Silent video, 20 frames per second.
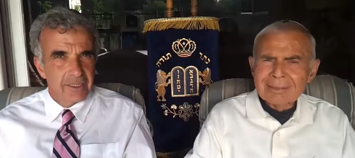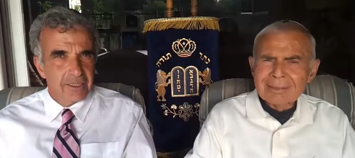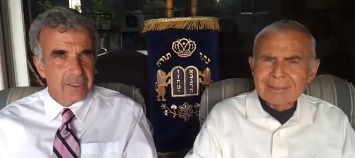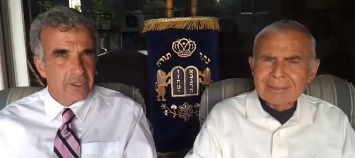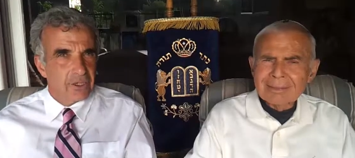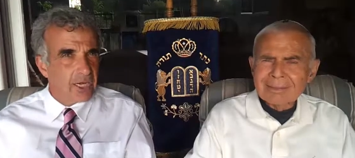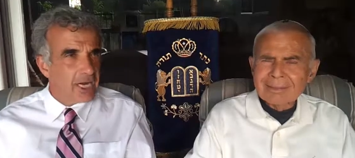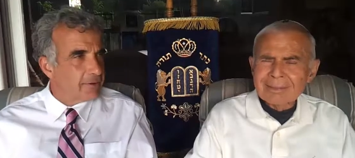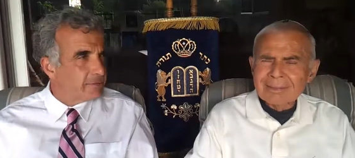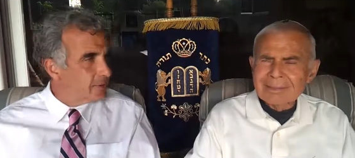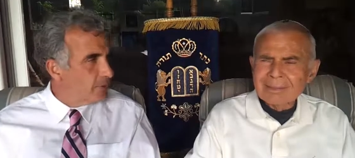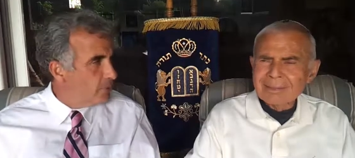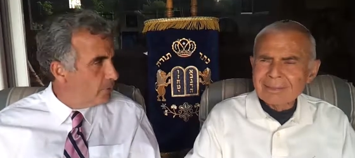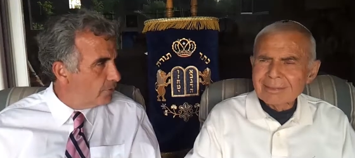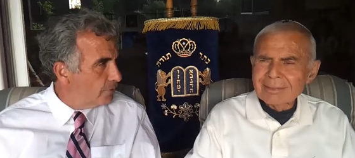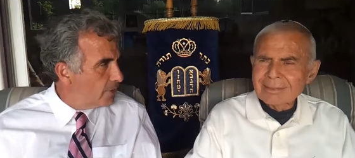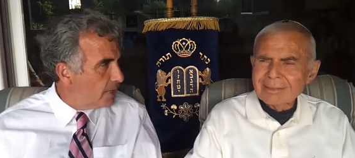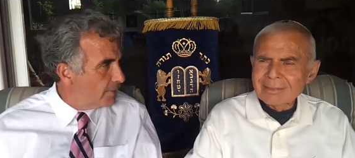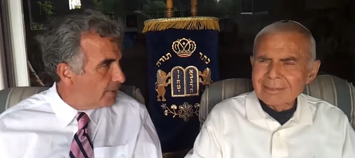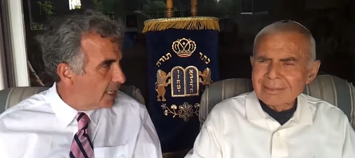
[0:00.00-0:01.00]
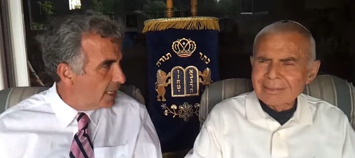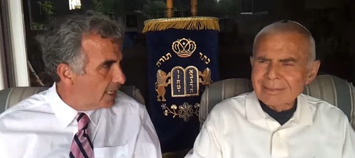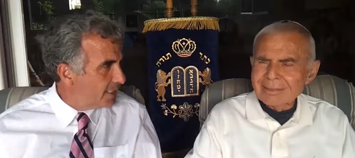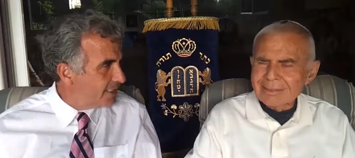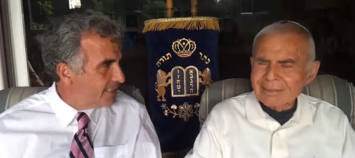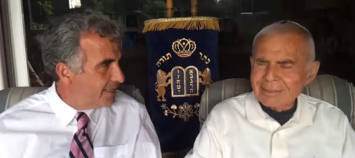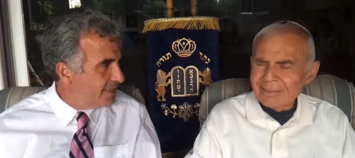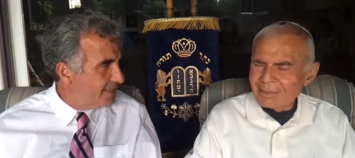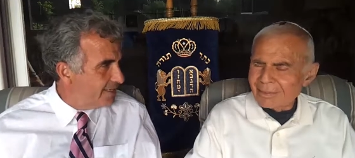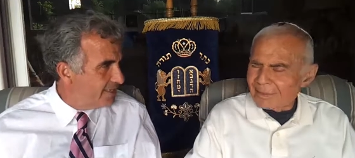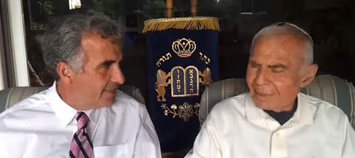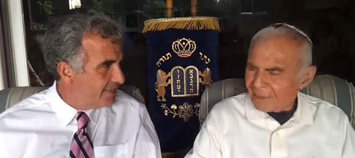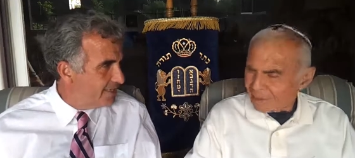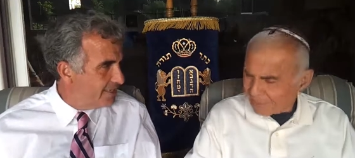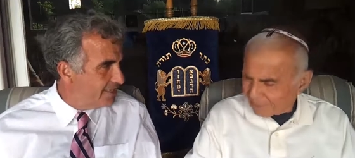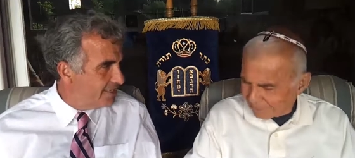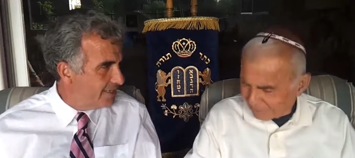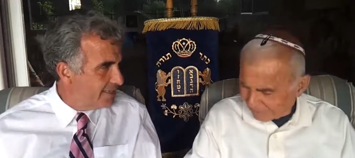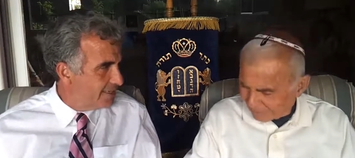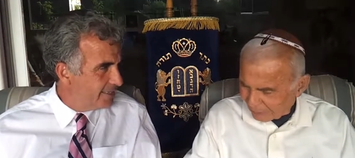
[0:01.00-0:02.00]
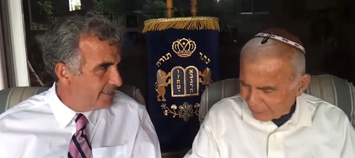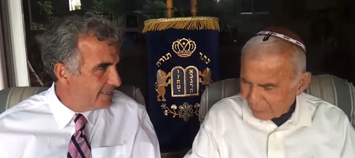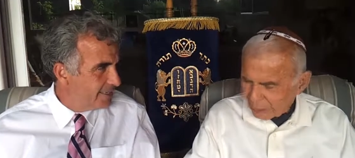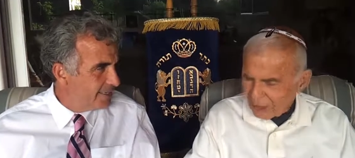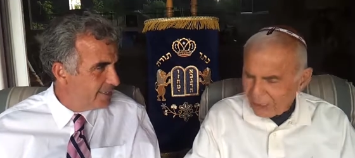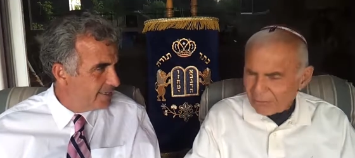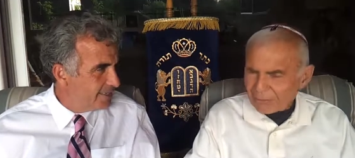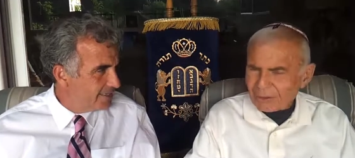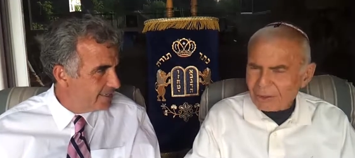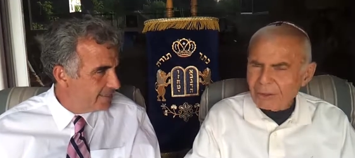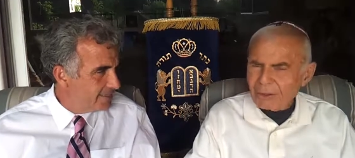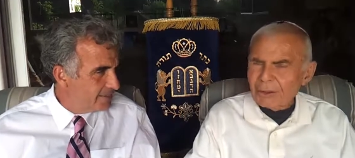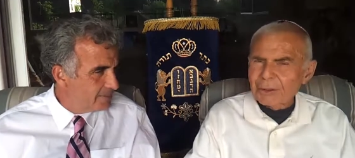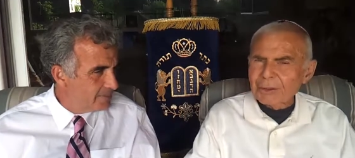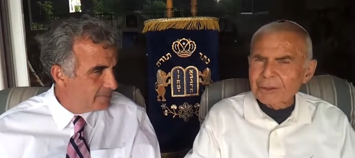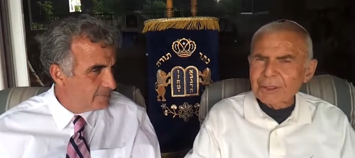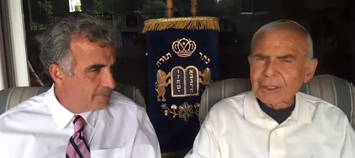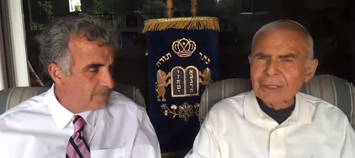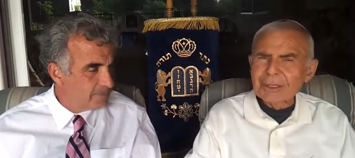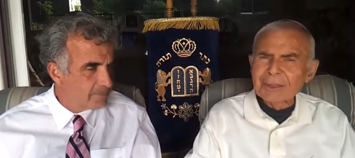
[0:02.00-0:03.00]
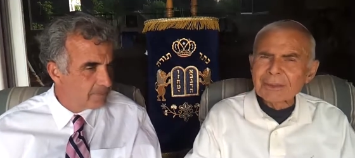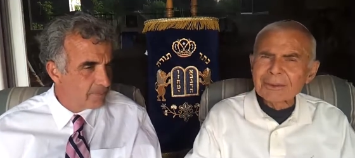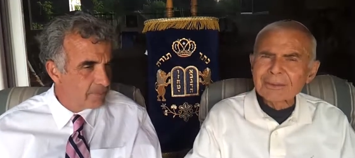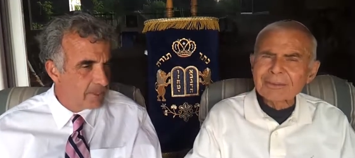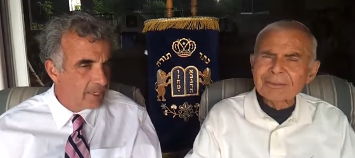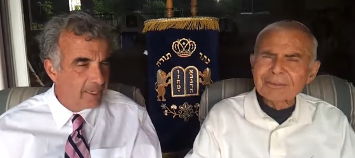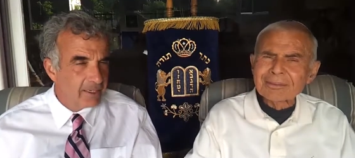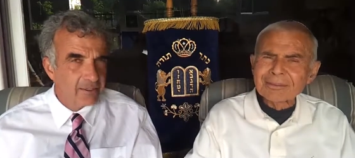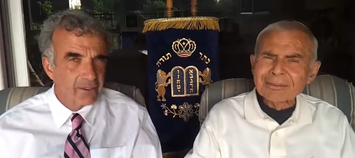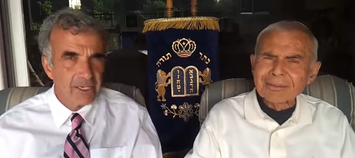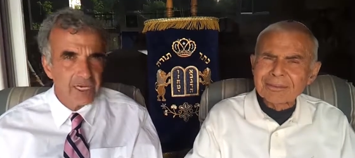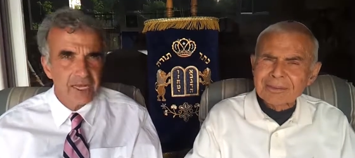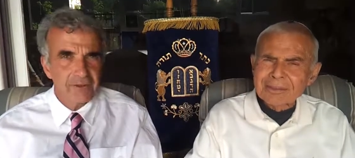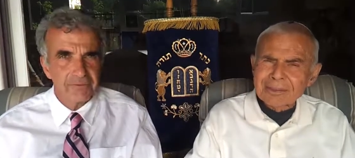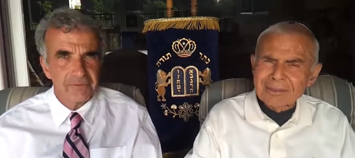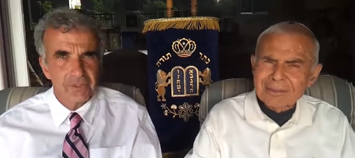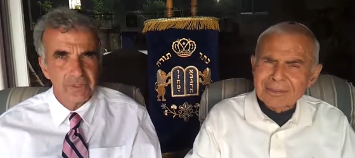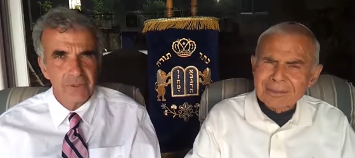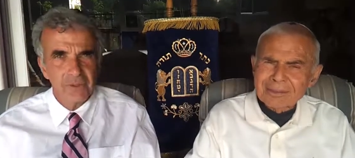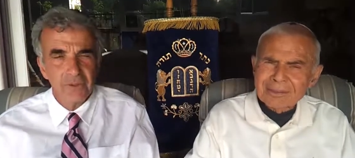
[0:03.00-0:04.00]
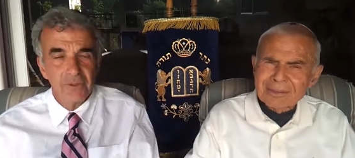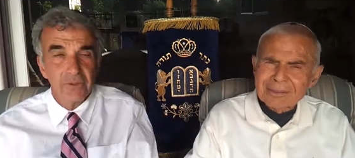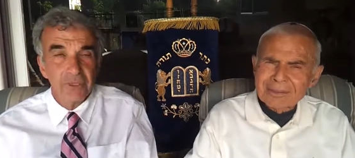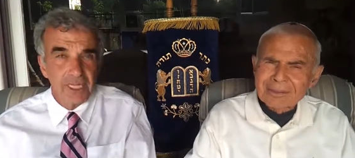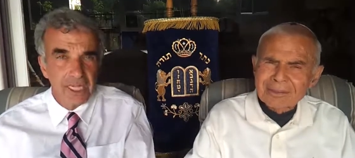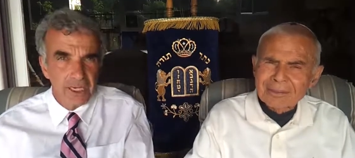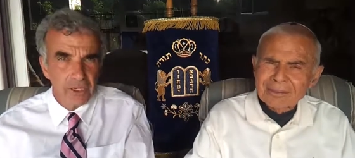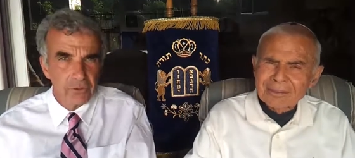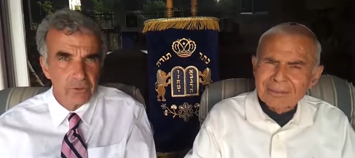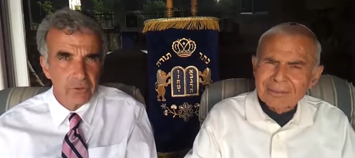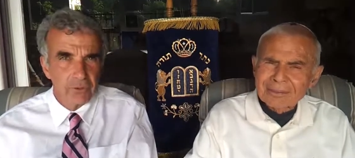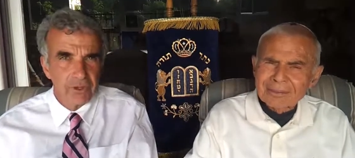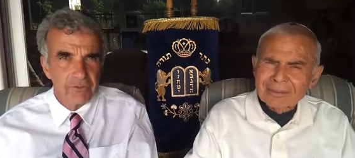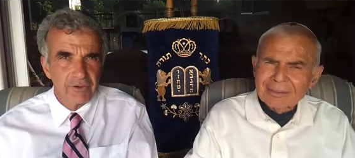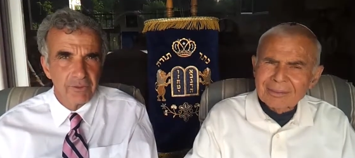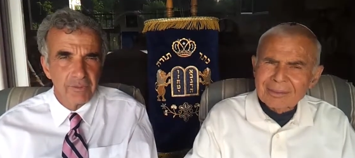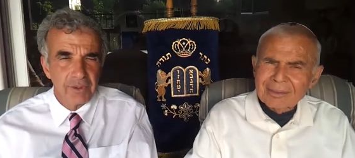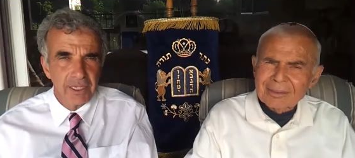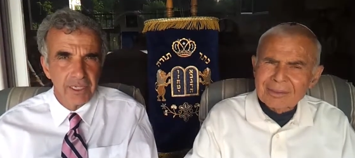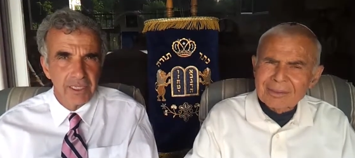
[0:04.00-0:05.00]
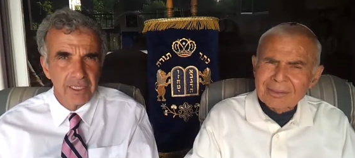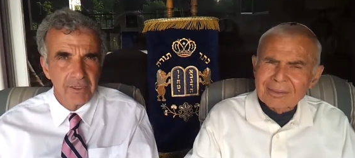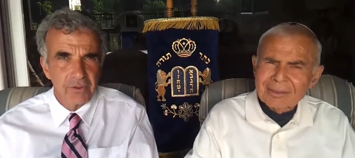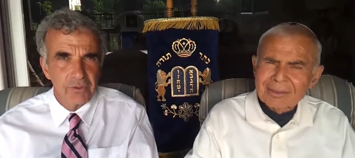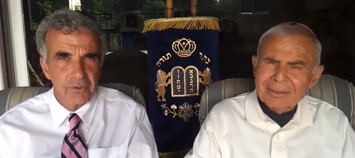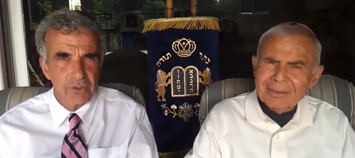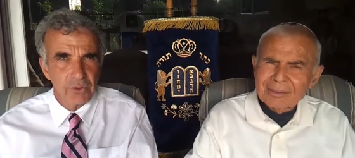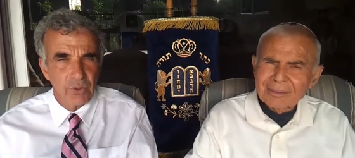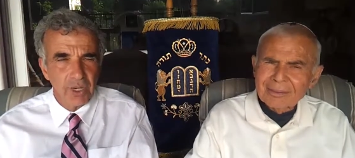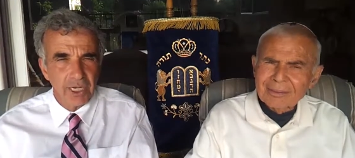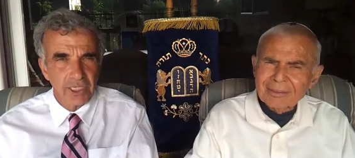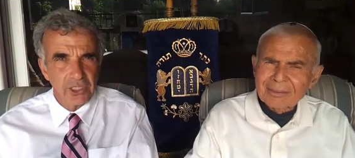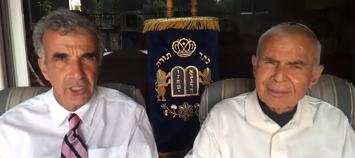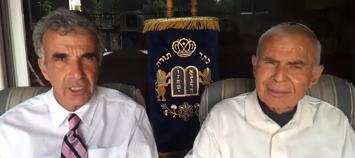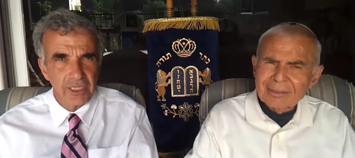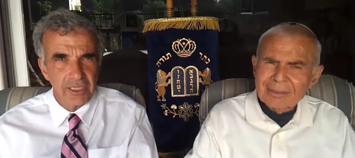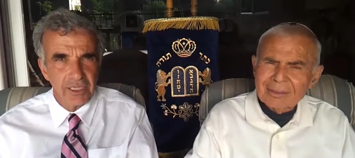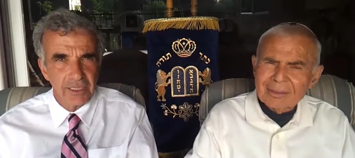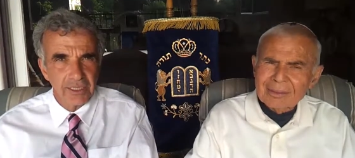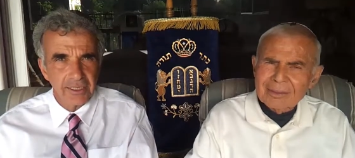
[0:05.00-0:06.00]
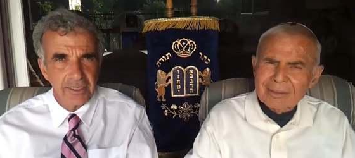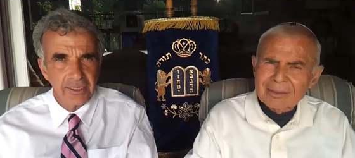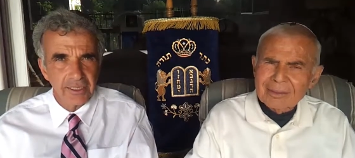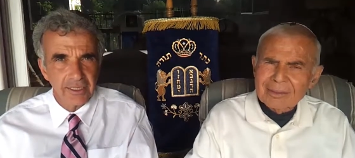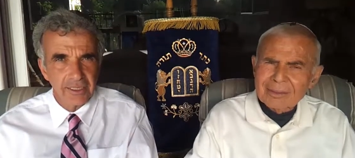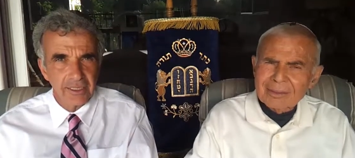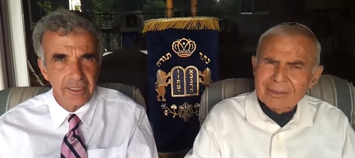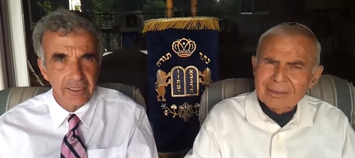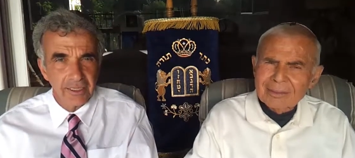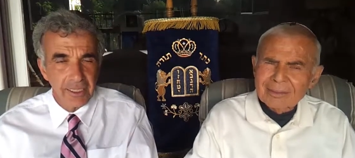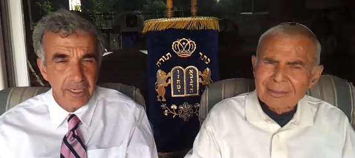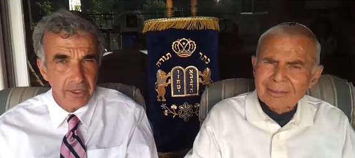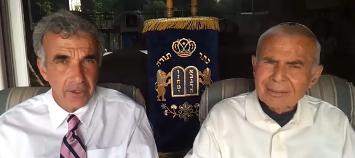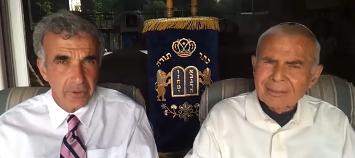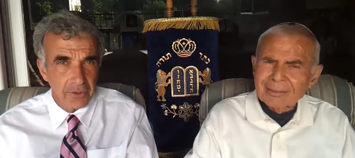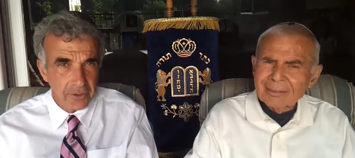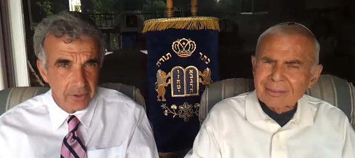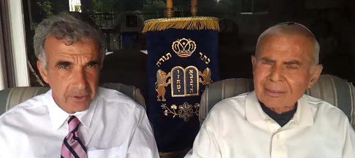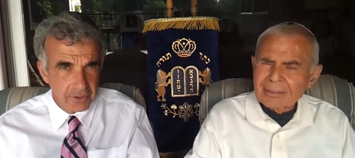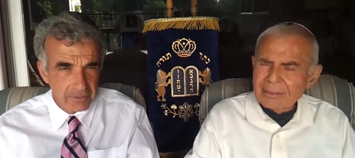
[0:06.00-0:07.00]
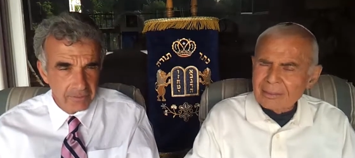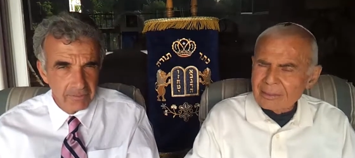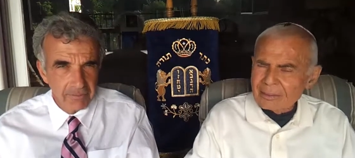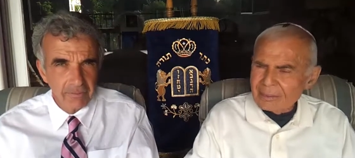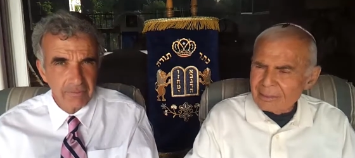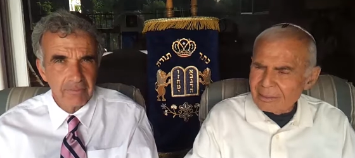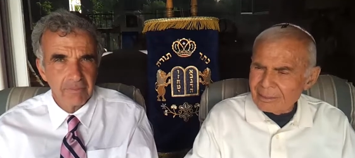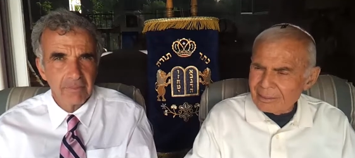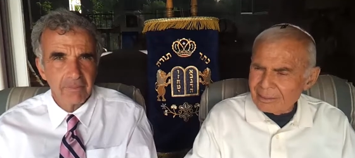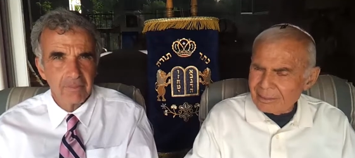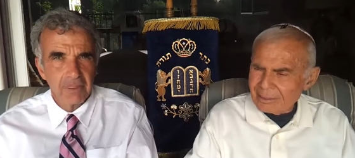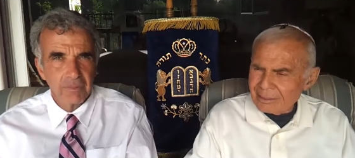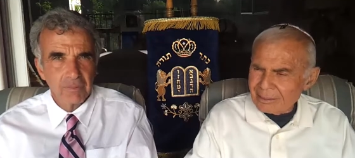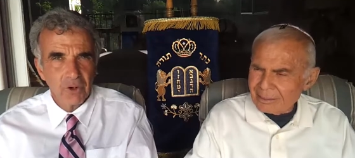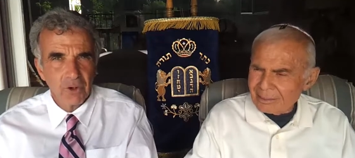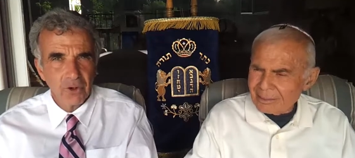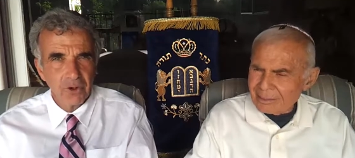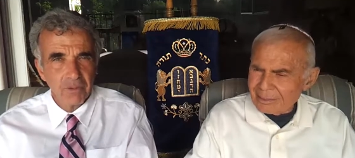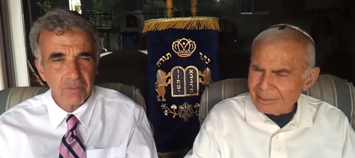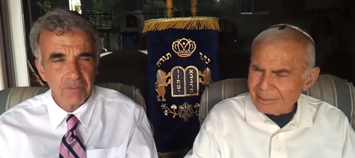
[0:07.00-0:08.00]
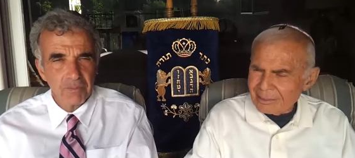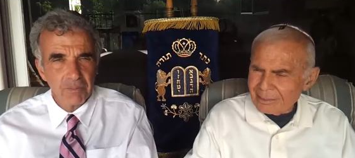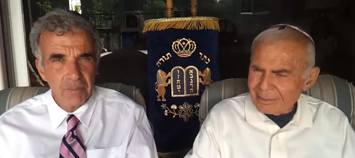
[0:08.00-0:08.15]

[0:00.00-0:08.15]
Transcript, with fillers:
Speaker 1: Good afternoon, Rabbi Asa. Good afternoon to you. Good afternoon. Hello to everybody who's watching this today or tomorrow.